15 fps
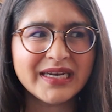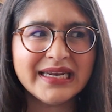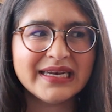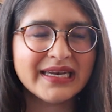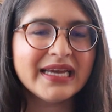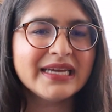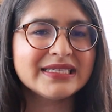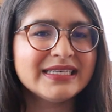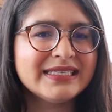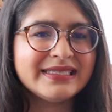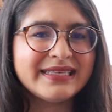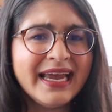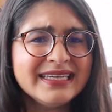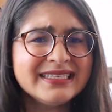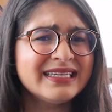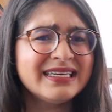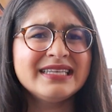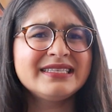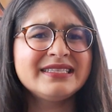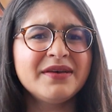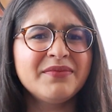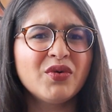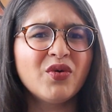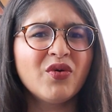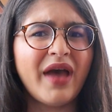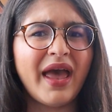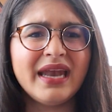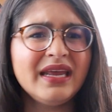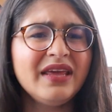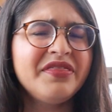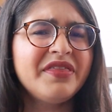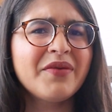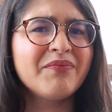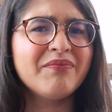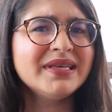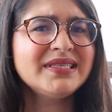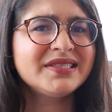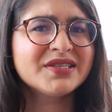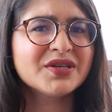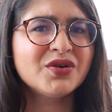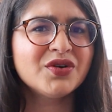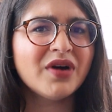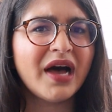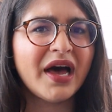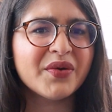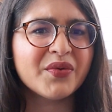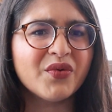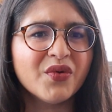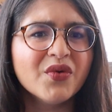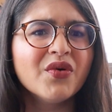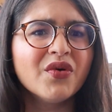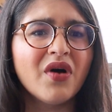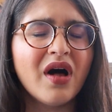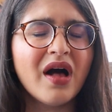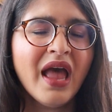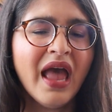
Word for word: really linked to Satanism or anything mystical at all.